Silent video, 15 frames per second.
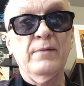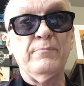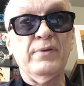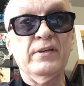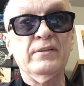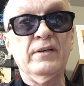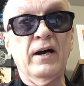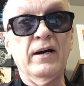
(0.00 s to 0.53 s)

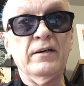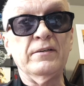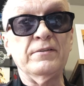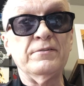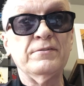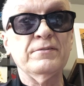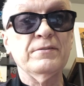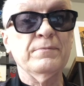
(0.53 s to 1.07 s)

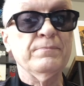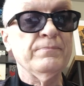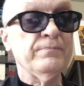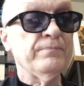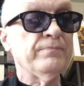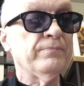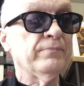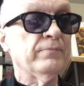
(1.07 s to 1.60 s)
because
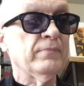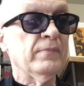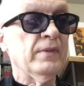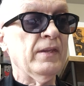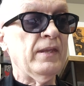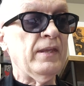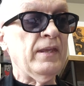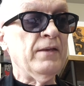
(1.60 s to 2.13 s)

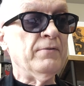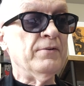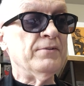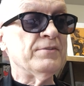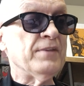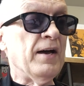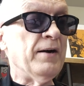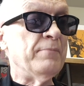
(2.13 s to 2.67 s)
it was
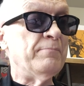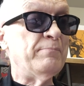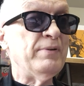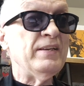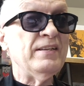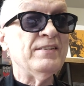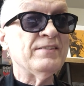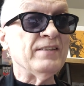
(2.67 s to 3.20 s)
the
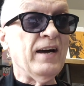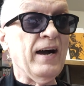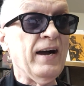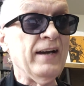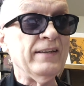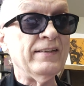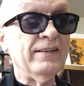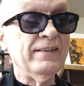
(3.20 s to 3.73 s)

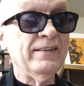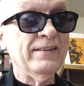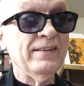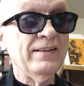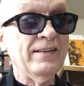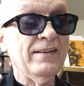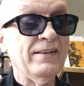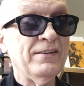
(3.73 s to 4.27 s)
B-side
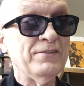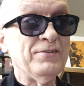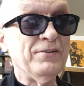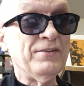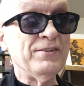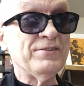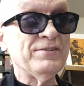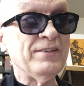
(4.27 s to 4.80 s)
to
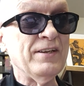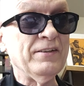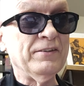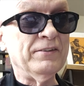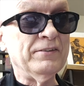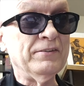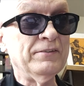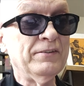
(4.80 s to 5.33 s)
the
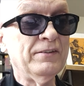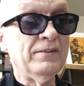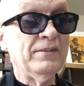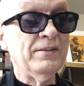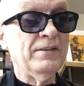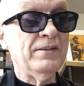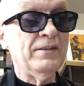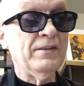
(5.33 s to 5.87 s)
single
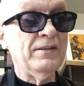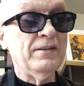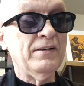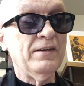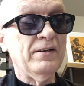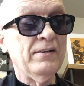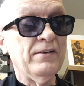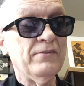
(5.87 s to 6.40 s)

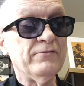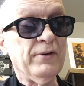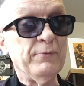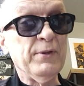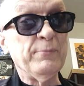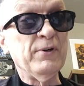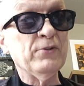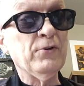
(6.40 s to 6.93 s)
from
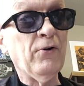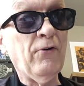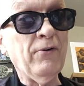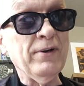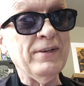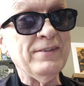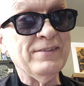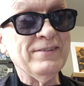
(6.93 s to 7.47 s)
the
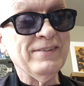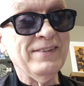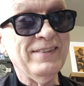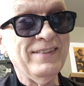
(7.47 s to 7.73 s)
McCoys.